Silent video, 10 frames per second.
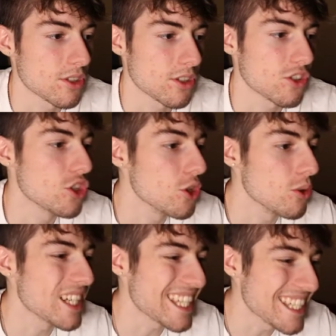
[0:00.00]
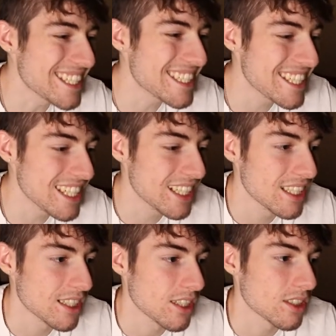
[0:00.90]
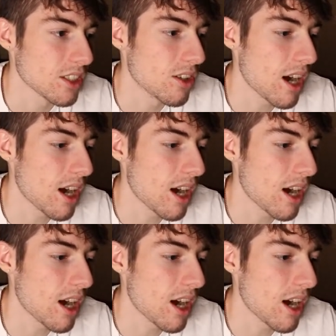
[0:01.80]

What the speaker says: just too easy. So